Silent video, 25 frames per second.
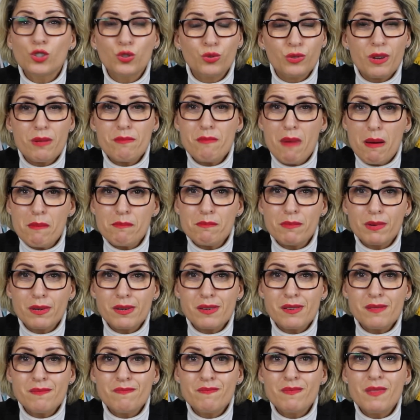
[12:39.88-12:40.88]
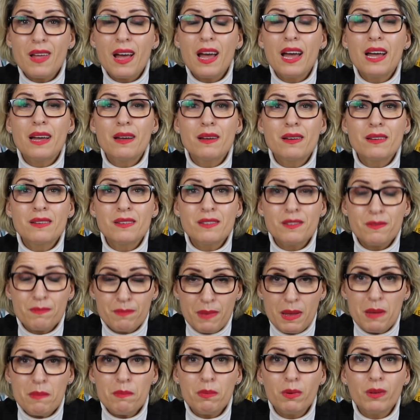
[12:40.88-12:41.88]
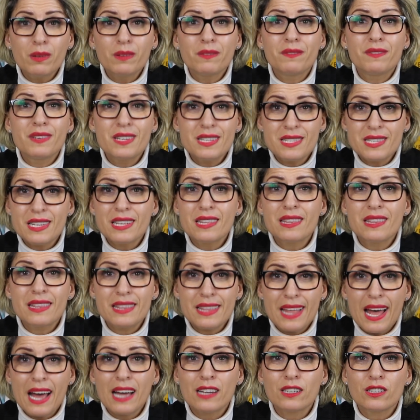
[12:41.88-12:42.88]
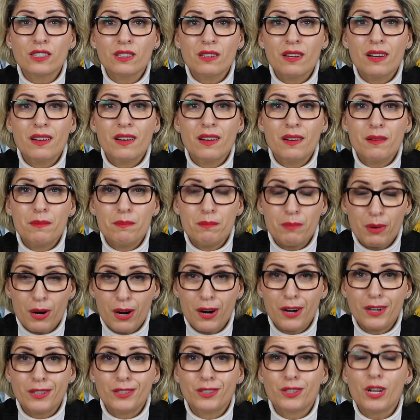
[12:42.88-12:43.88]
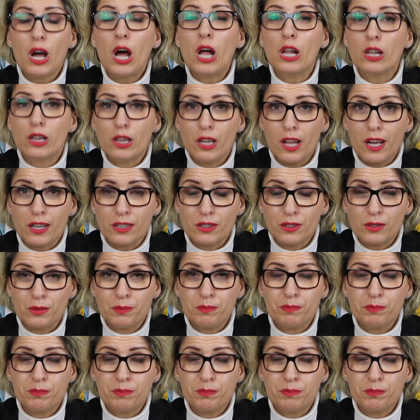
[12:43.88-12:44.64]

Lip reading: to remember. And people visit that part a lot.